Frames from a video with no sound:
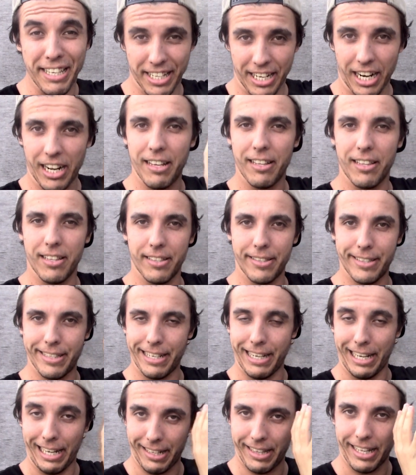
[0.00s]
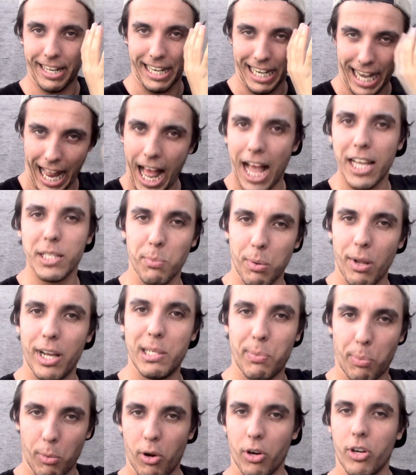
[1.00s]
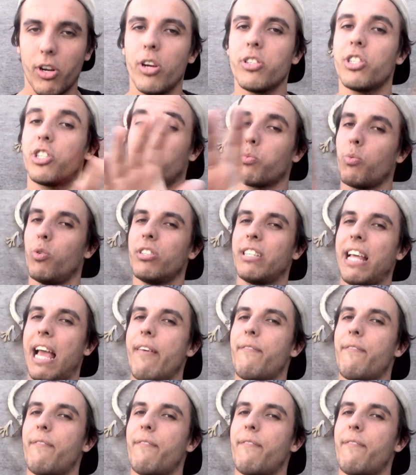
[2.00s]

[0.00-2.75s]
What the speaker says: you know, the last place Broncos. Just wanted to